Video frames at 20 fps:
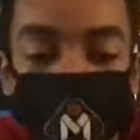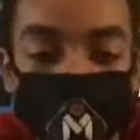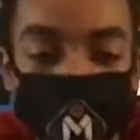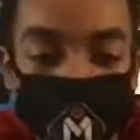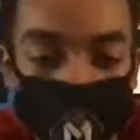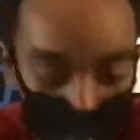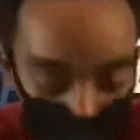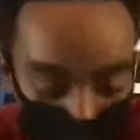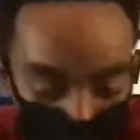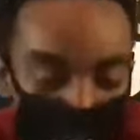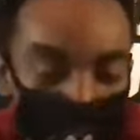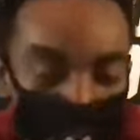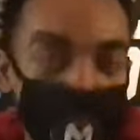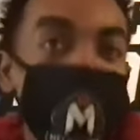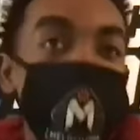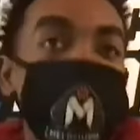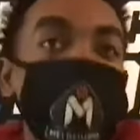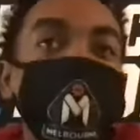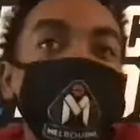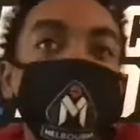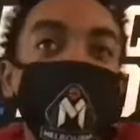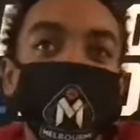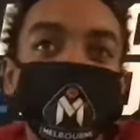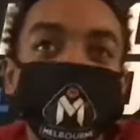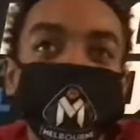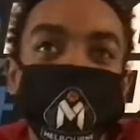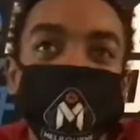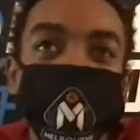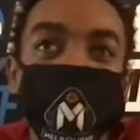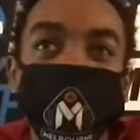The other day when we went
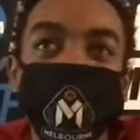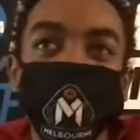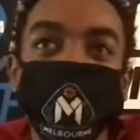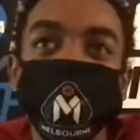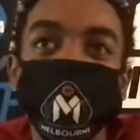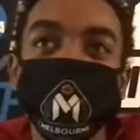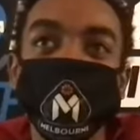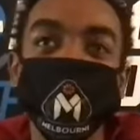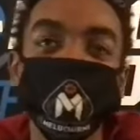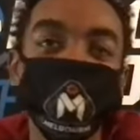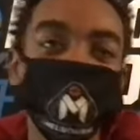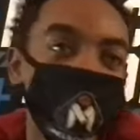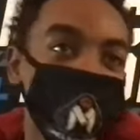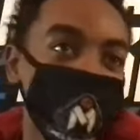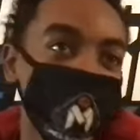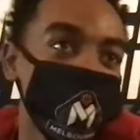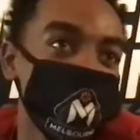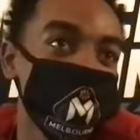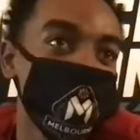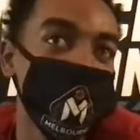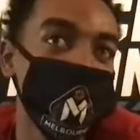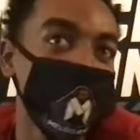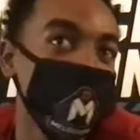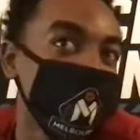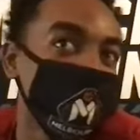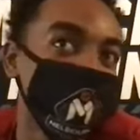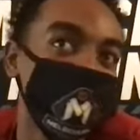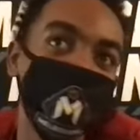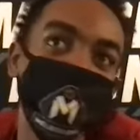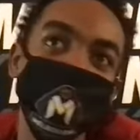outside, I was on the field a bit.
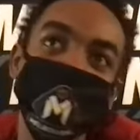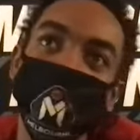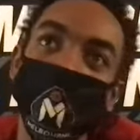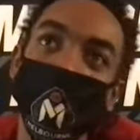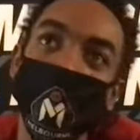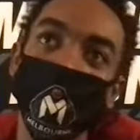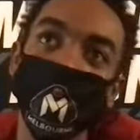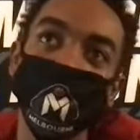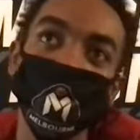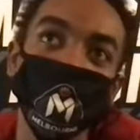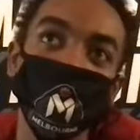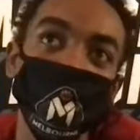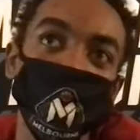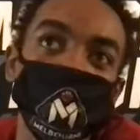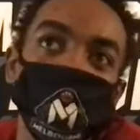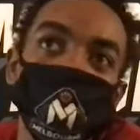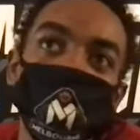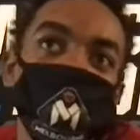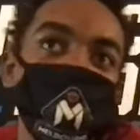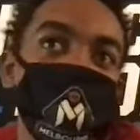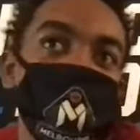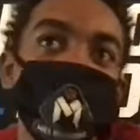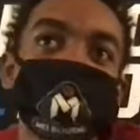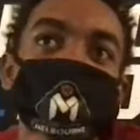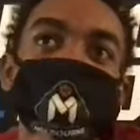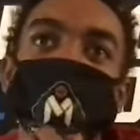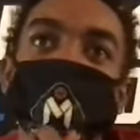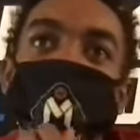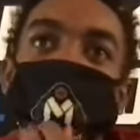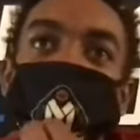You know, I got to talk to a couple
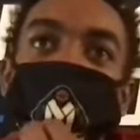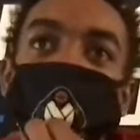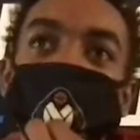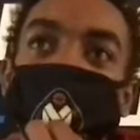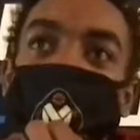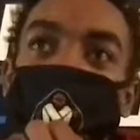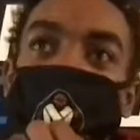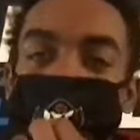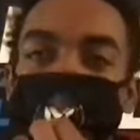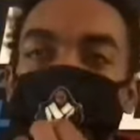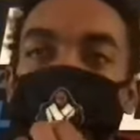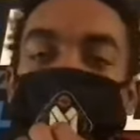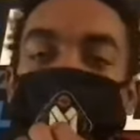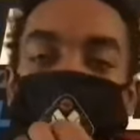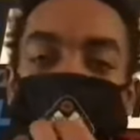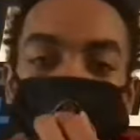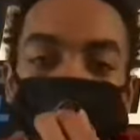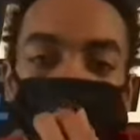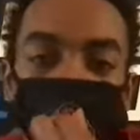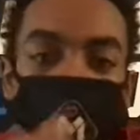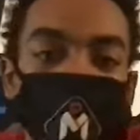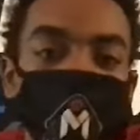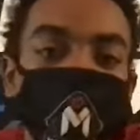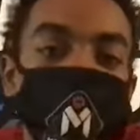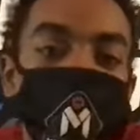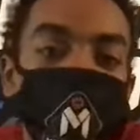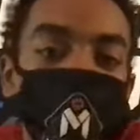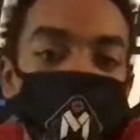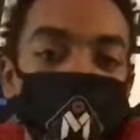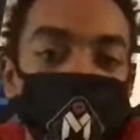coaches and players that I
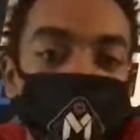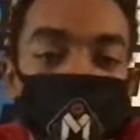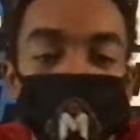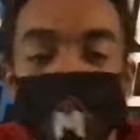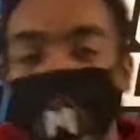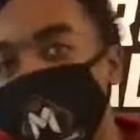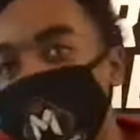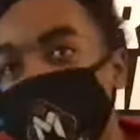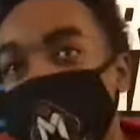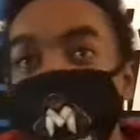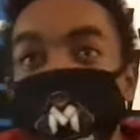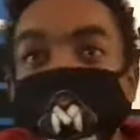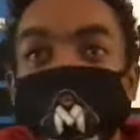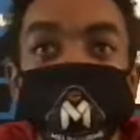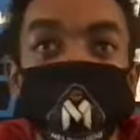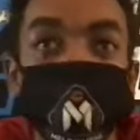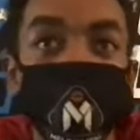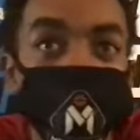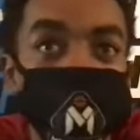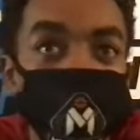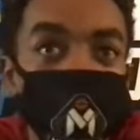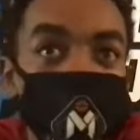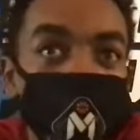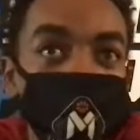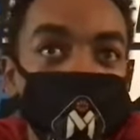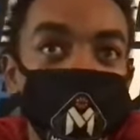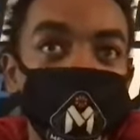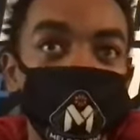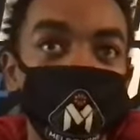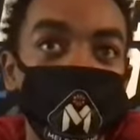know, like, that I'm familiar
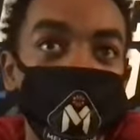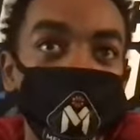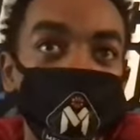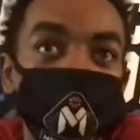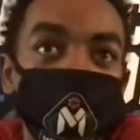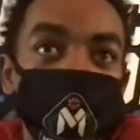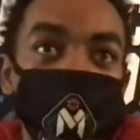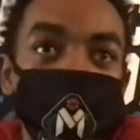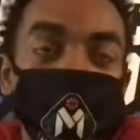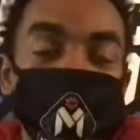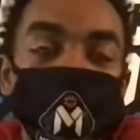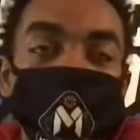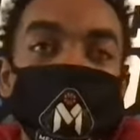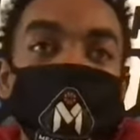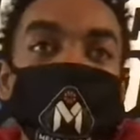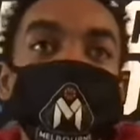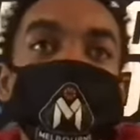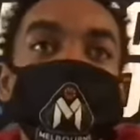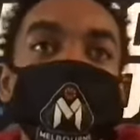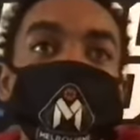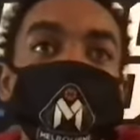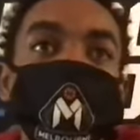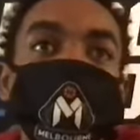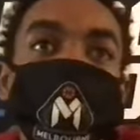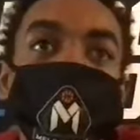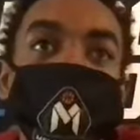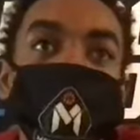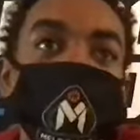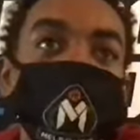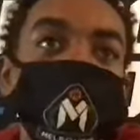with as well. And we
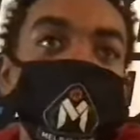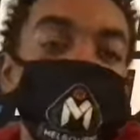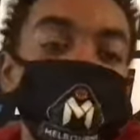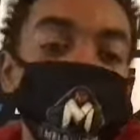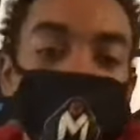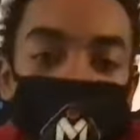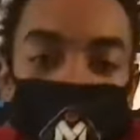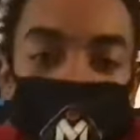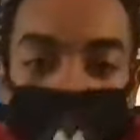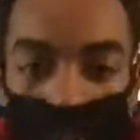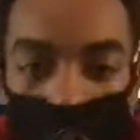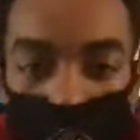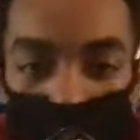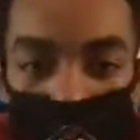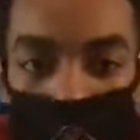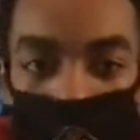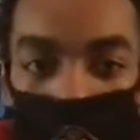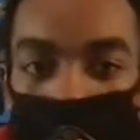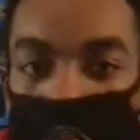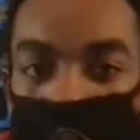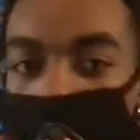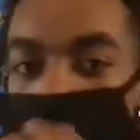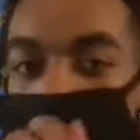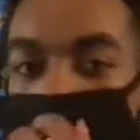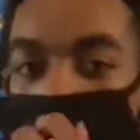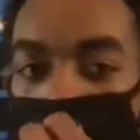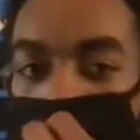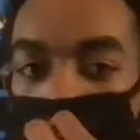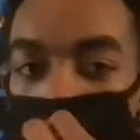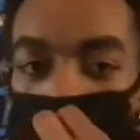played a little bit of badminton
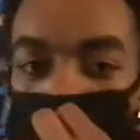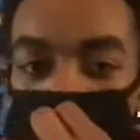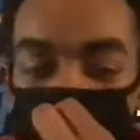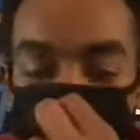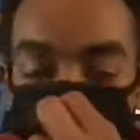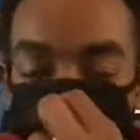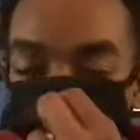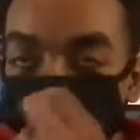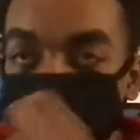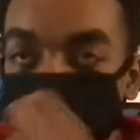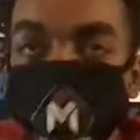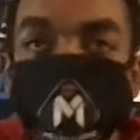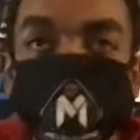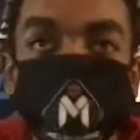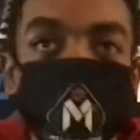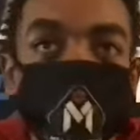amongst the team.